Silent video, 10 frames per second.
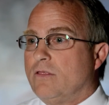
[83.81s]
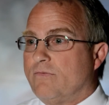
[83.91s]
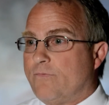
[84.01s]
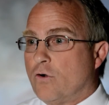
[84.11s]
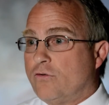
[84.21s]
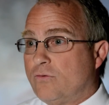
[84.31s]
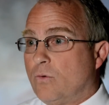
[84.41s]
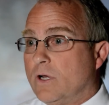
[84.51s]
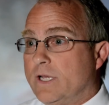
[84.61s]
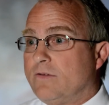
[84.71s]
The first
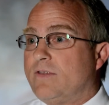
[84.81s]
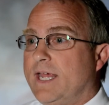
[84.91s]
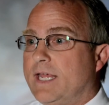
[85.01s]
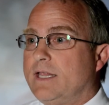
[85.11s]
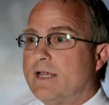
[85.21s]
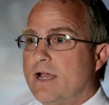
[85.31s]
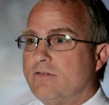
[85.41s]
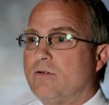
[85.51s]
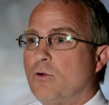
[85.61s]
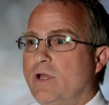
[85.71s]
one is taking the
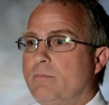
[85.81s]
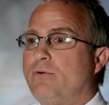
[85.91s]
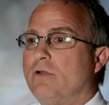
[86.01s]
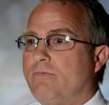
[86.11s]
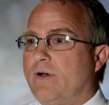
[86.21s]
customer input